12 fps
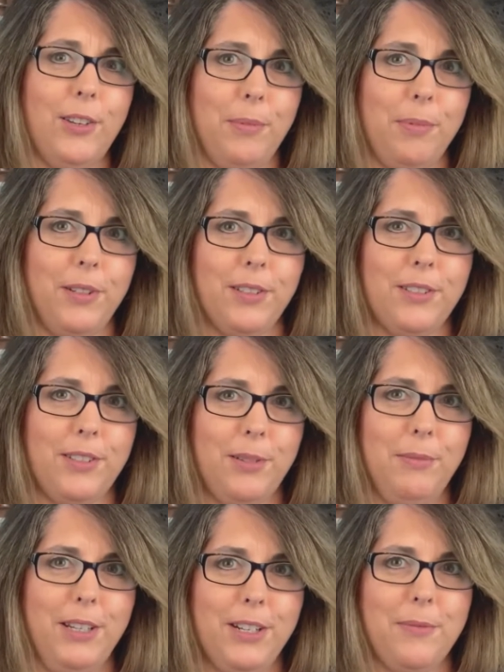appeals
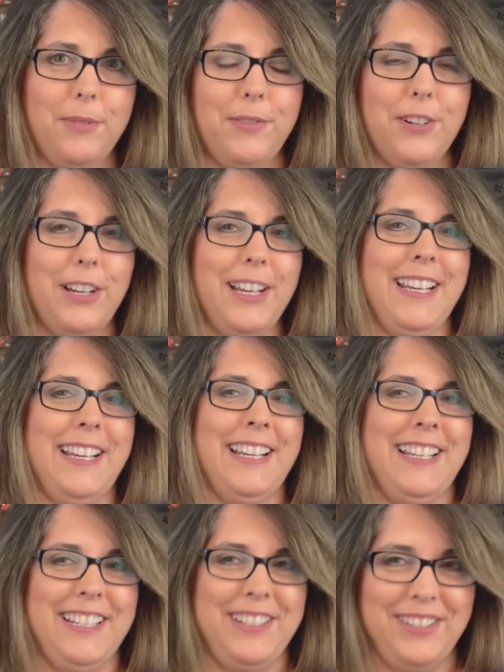to me. It'll be very
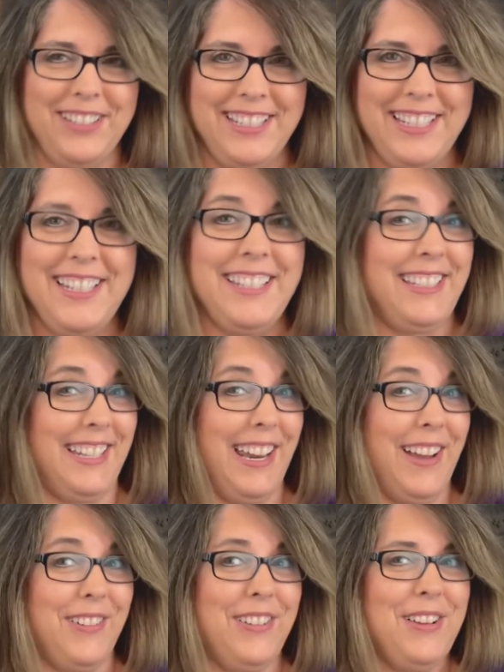interesting to see
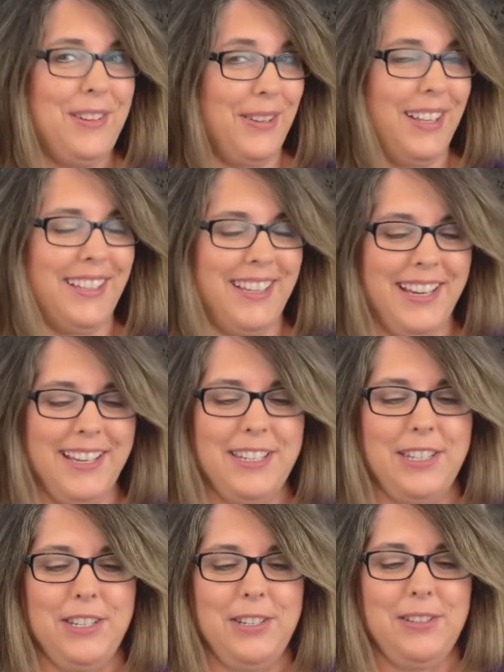how quickly I get
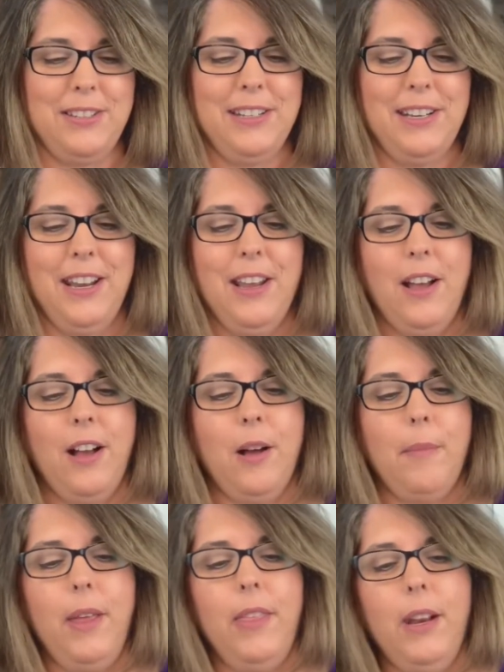to use it.
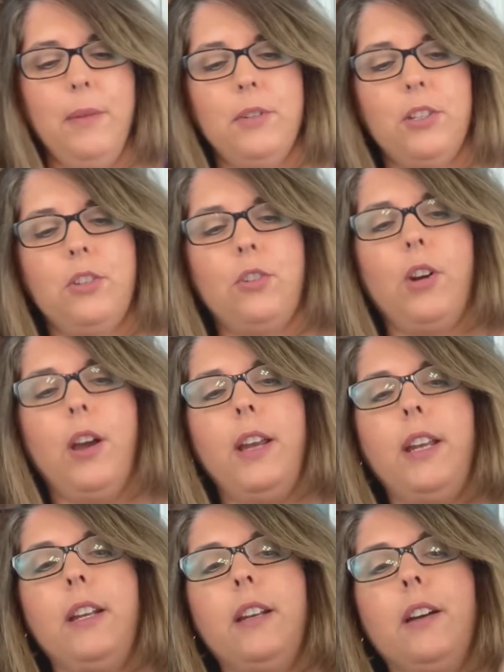And then I'm just
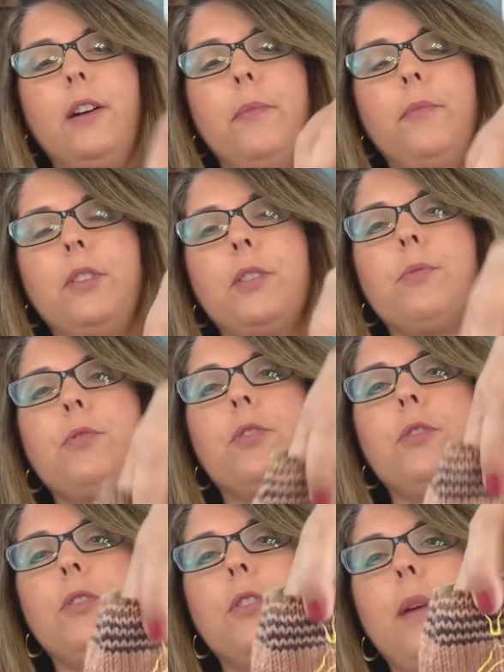trying, just
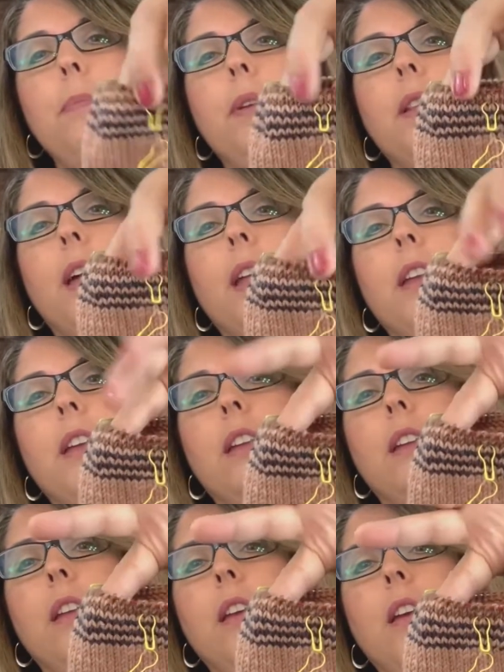striping that
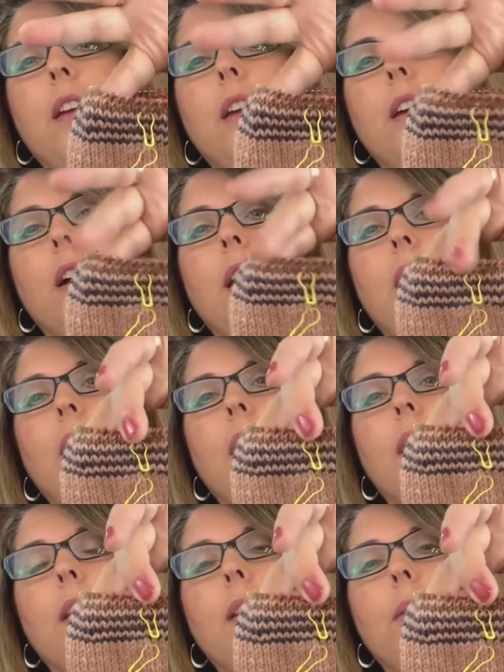in,
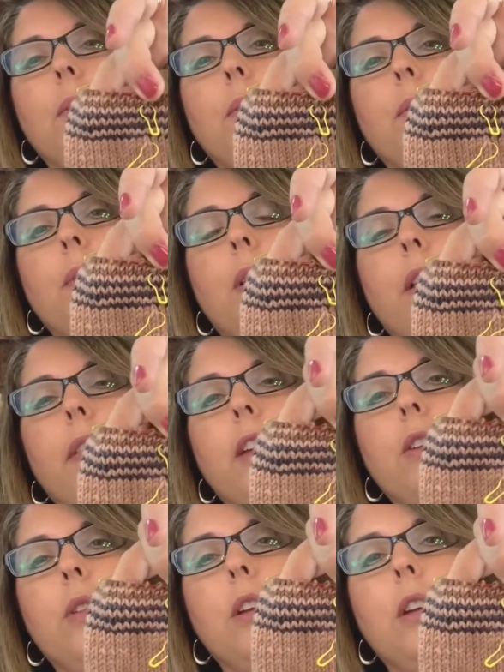that
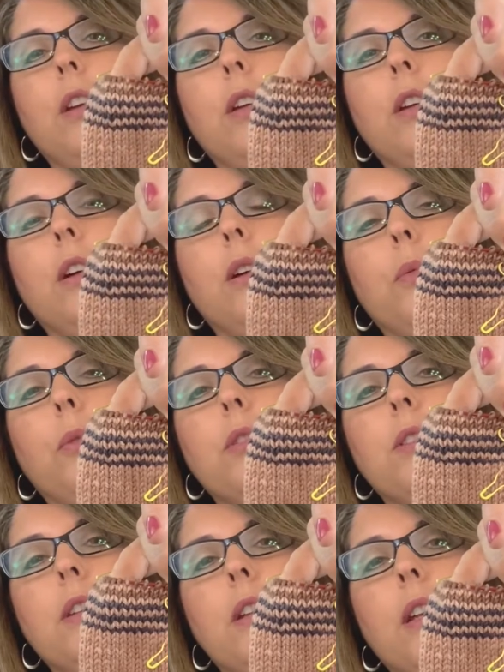unique
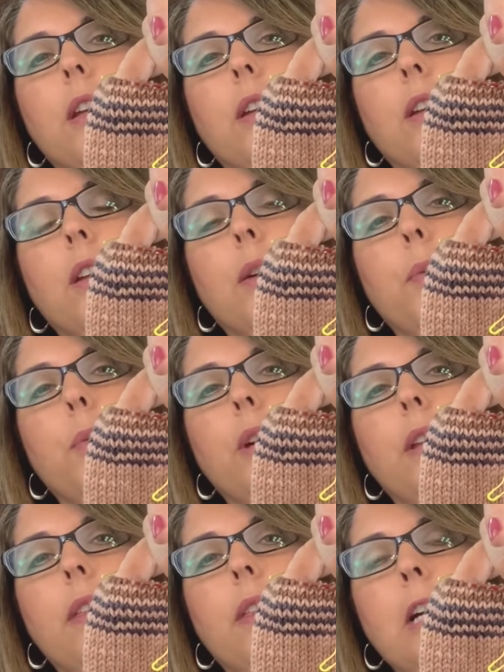worsted in with